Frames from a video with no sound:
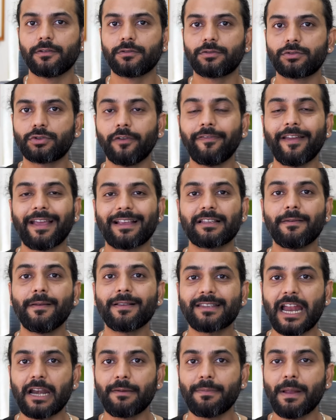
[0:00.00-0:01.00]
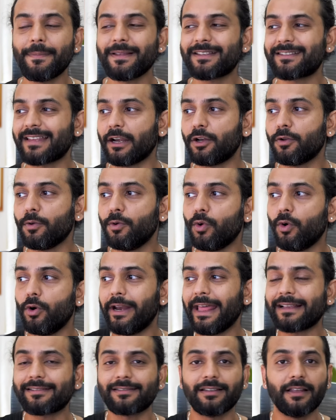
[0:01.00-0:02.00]
So if XML sitemap is set to no
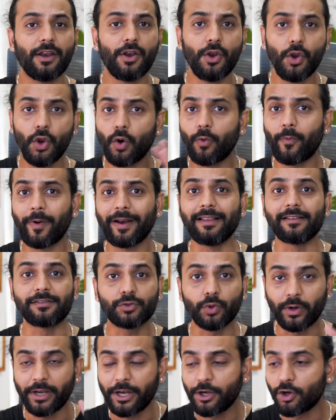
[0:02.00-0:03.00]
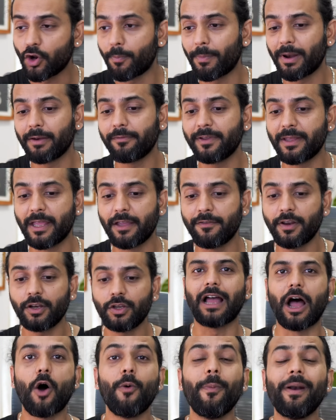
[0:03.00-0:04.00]
index, no worries, totally normal behavior.
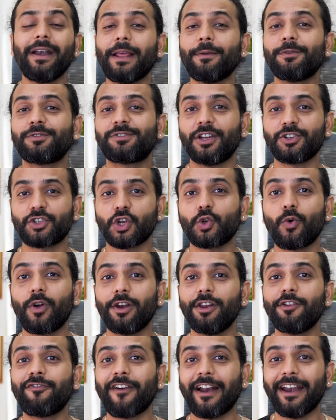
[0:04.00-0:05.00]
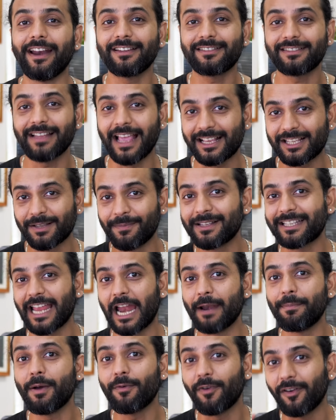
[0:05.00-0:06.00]
How many times search on Google you find an XML
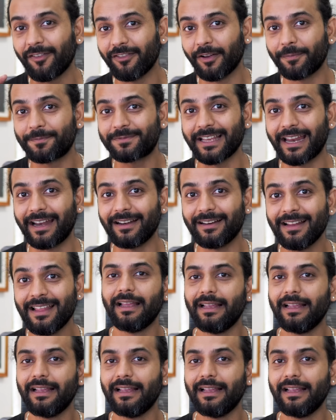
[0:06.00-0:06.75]
sitemap of a website?